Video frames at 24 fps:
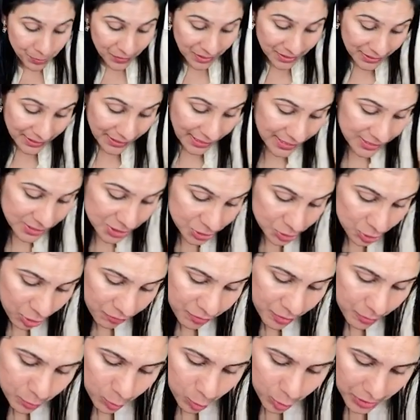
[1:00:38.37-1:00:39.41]
Creation
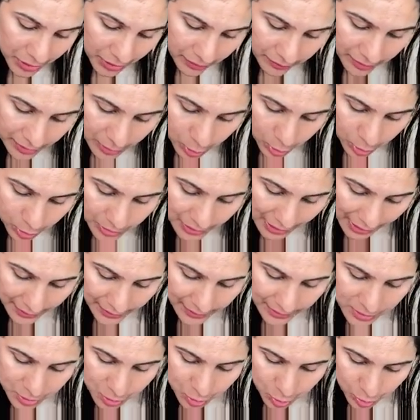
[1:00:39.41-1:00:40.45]
of a bony window,
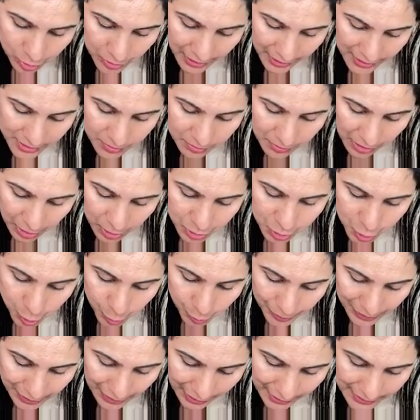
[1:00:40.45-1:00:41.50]
that is known as
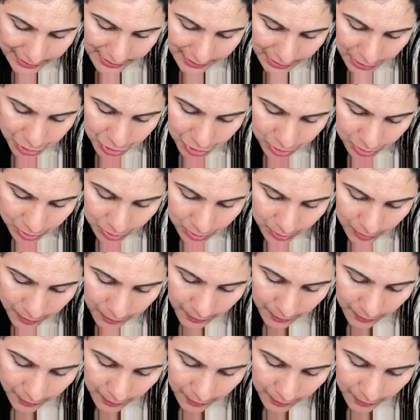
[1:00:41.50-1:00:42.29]
marsupialization.